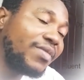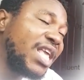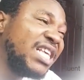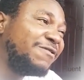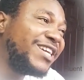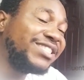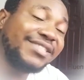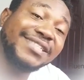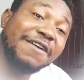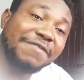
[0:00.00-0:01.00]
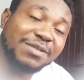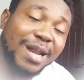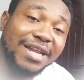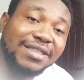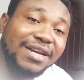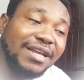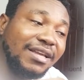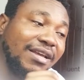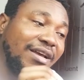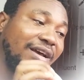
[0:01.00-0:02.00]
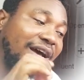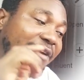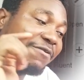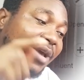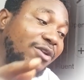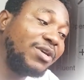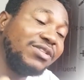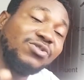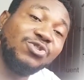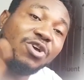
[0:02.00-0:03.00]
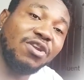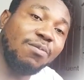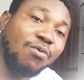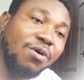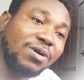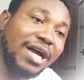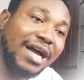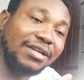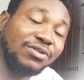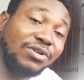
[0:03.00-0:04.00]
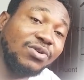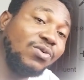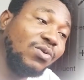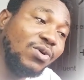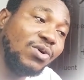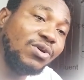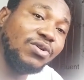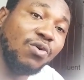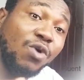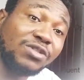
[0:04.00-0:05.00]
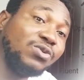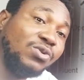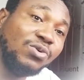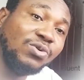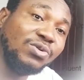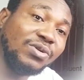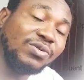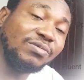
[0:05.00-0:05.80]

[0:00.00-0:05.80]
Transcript: It's very self-explanatory. If you are looking to join Upwork and don't know, what to do